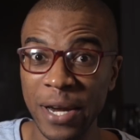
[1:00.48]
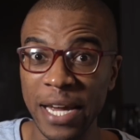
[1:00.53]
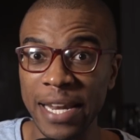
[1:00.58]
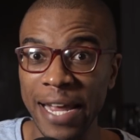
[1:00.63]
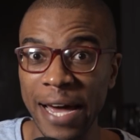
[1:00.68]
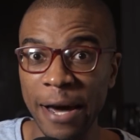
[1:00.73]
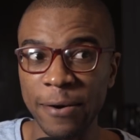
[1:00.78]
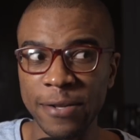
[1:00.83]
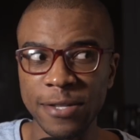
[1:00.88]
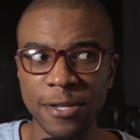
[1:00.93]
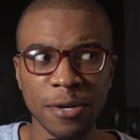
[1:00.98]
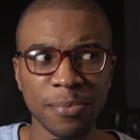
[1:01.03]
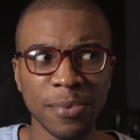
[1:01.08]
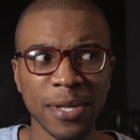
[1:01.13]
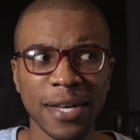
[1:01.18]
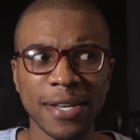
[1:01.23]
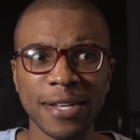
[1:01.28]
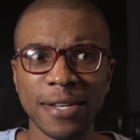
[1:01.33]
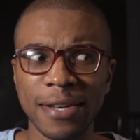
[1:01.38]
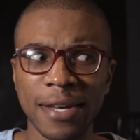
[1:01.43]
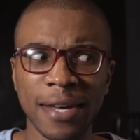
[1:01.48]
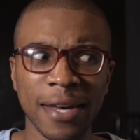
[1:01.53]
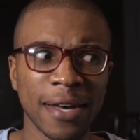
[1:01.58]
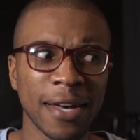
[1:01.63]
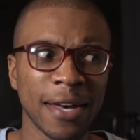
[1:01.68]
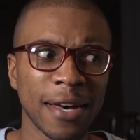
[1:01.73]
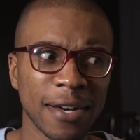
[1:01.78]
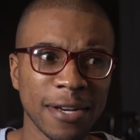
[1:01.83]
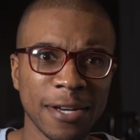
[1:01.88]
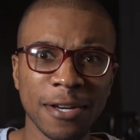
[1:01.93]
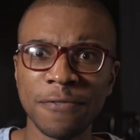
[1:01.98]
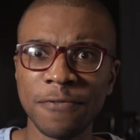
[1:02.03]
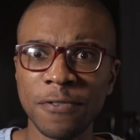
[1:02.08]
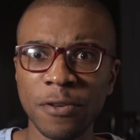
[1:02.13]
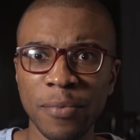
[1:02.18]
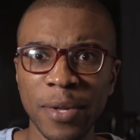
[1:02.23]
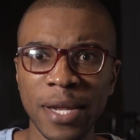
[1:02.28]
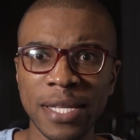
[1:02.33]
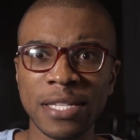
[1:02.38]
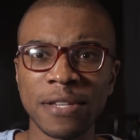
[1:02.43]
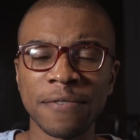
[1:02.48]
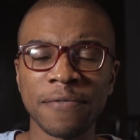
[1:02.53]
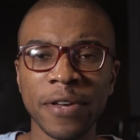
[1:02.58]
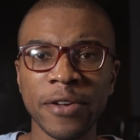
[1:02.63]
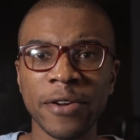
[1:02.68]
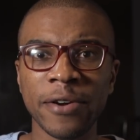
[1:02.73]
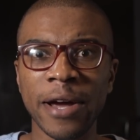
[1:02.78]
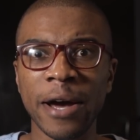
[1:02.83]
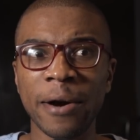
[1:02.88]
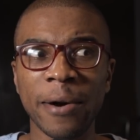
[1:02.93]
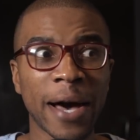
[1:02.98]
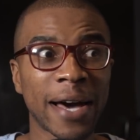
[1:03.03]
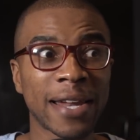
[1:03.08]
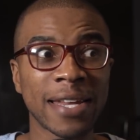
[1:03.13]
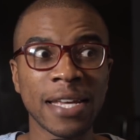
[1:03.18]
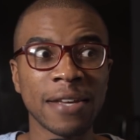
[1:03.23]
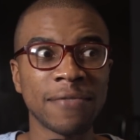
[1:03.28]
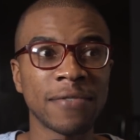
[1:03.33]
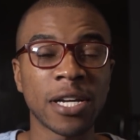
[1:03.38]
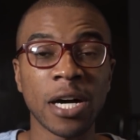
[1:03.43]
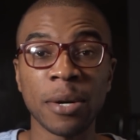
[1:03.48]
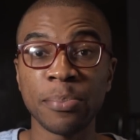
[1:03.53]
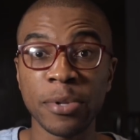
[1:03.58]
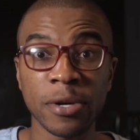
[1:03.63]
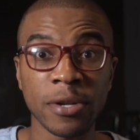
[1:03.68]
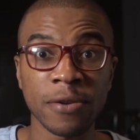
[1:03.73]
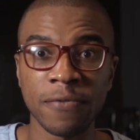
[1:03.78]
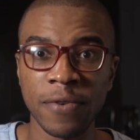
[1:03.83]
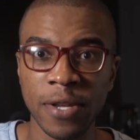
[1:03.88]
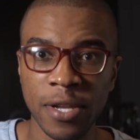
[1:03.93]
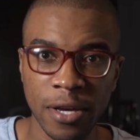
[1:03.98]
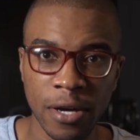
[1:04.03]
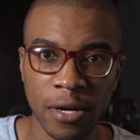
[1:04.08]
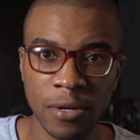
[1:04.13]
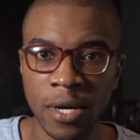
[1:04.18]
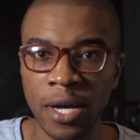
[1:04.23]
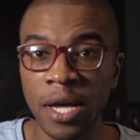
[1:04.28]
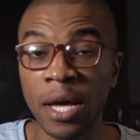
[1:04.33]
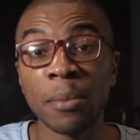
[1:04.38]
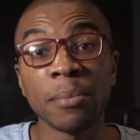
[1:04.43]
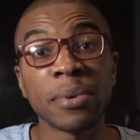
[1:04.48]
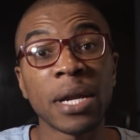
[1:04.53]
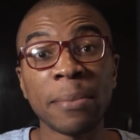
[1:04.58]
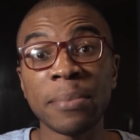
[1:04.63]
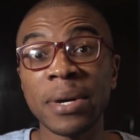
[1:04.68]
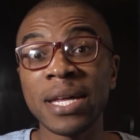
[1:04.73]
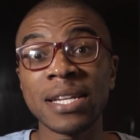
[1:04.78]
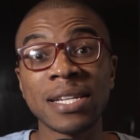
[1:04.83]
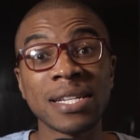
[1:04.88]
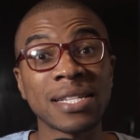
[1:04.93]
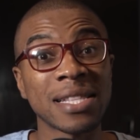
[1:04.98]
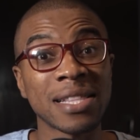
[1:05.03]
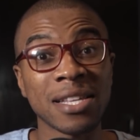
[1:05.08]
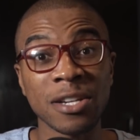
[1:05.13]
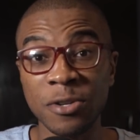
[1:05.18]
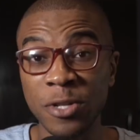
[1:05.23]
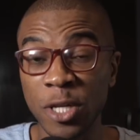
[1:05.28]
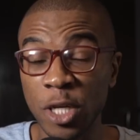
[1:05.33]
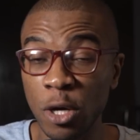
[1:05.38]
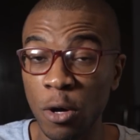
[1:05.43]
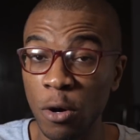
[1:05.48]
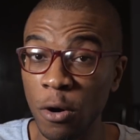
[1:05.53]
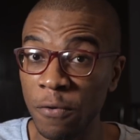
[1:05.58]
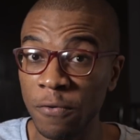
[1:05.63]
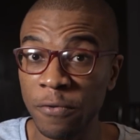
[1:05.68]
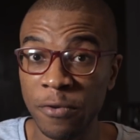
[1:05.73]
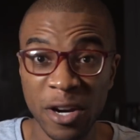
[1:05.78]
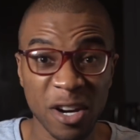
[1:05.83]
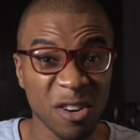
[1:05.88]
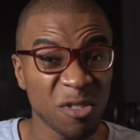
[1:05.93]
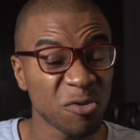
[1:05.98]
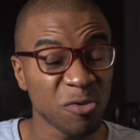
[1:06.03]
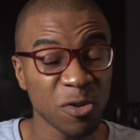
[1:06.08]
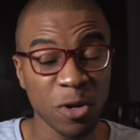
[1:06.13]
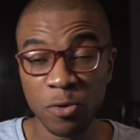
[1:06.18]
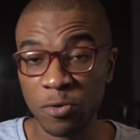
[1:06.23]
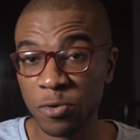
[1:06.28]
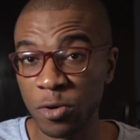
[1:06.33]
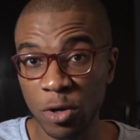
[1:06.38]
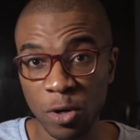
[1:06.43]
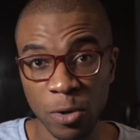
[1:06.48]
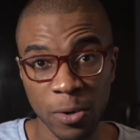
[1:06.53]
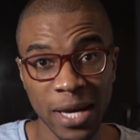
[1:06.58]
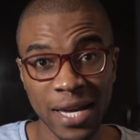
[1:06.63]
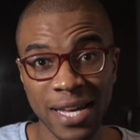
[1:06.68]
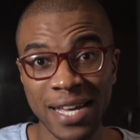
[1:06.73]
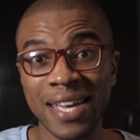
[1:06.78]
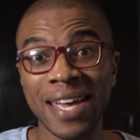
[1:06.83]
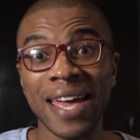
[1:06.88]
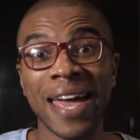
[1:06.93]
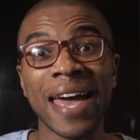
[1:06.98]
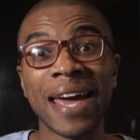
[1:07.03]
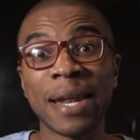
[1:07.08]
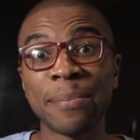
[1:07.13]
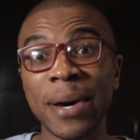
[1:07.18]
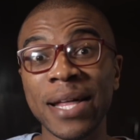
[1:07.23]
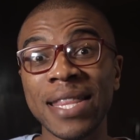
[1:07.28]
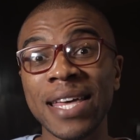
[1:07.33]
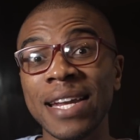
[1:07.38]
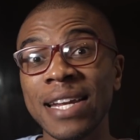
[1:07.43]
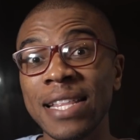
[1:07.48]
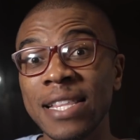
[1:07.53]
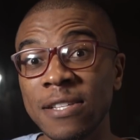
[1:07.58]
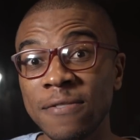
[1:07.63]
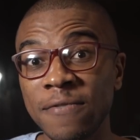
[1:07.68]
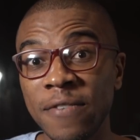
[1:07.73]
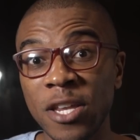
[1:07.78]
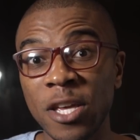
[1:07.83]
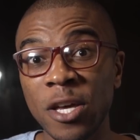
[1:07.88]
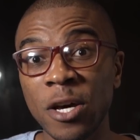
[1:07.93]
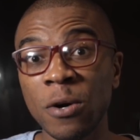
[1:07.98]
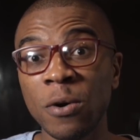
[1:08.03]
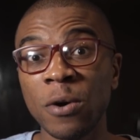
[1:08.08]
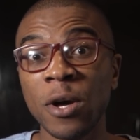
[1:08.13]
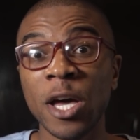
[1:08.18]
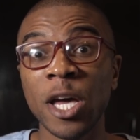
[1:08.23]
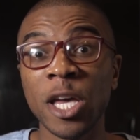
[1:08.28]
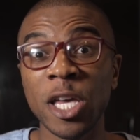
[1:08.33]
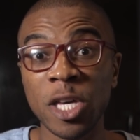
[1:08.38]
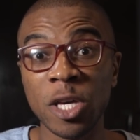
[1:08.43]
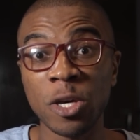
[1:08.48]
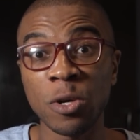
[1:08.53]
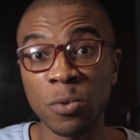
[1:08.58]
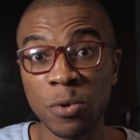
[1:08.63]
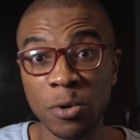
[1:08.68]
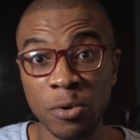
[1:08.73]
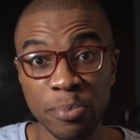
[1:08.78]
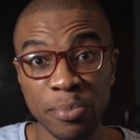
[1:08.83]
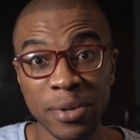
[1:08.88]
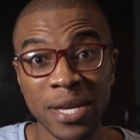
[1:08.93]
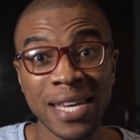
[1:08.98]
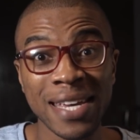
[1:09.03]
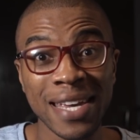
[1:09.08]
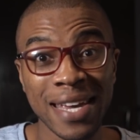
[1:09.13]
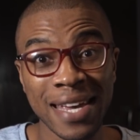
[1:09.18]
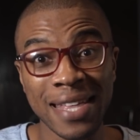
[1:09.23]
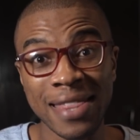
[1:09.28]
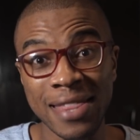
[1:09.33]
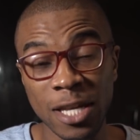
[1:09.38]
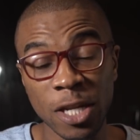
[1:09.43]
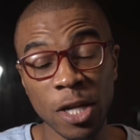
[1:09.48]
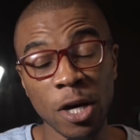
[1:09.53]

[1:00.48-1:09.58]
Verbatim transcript: right now. It took me like a, a good few minutes to figure out how to even upload a video, but I'm gonna just literally go over it real, real quick. And by the end of this video, you will be in the